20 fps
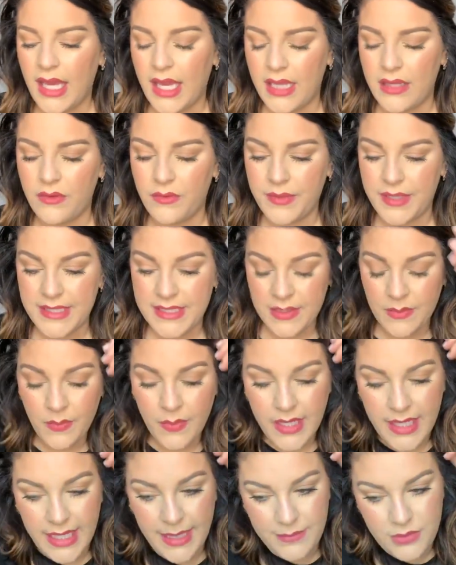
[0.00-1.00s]
And the reason
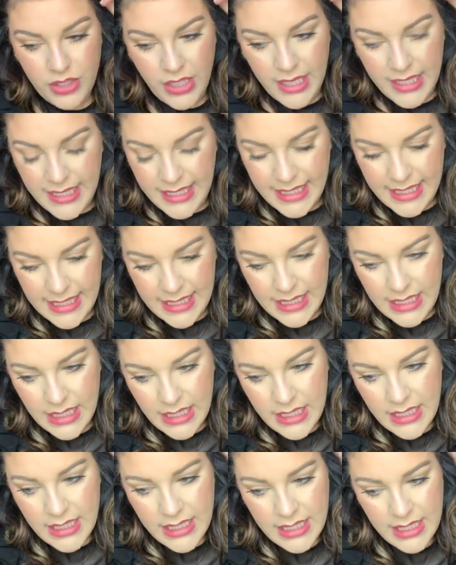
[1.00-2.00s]
why I'm trying to get
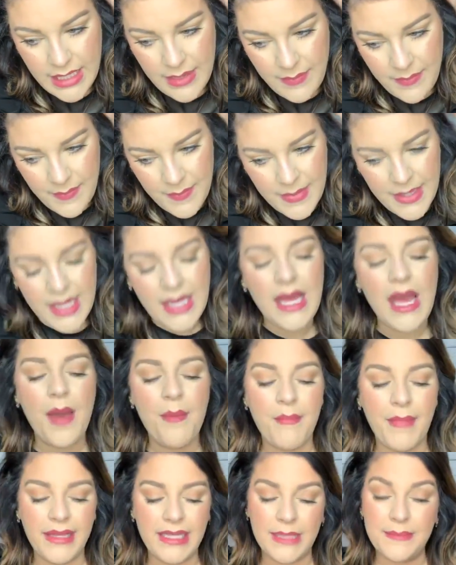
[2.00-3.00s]

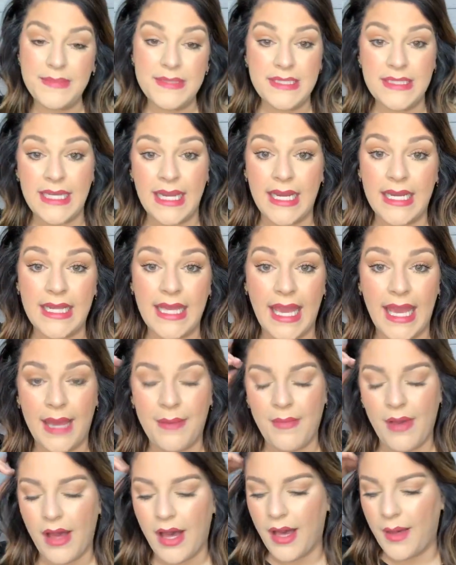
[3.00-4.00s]
my lip stain
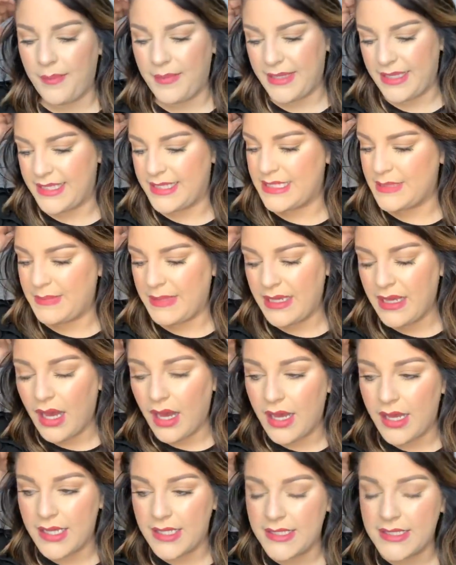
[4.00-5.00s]
game up is
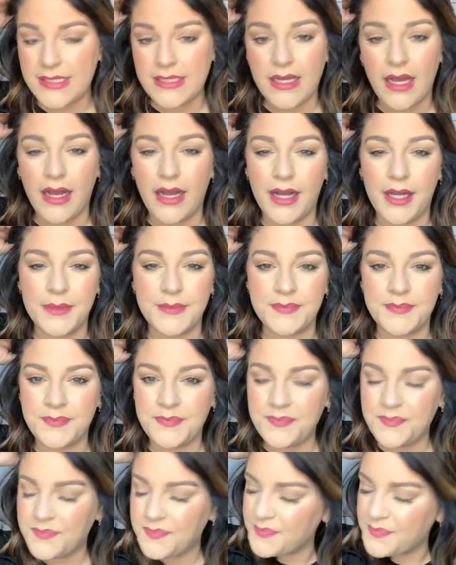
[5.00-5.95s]
because I